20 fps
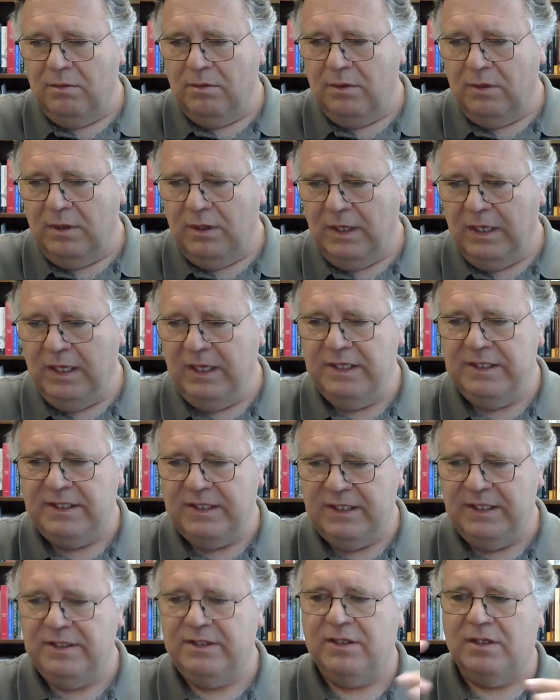he
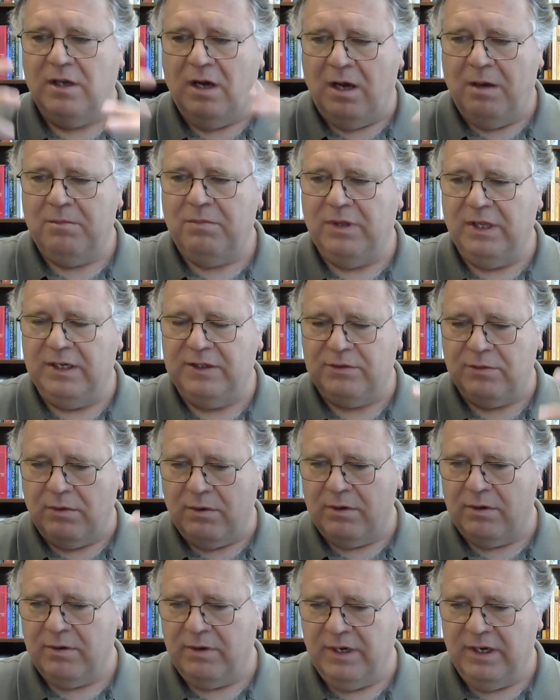sees a complex
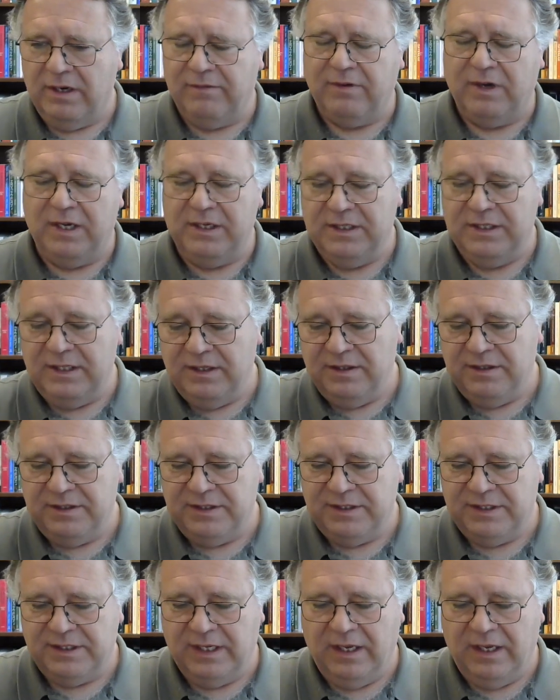ordering of ideas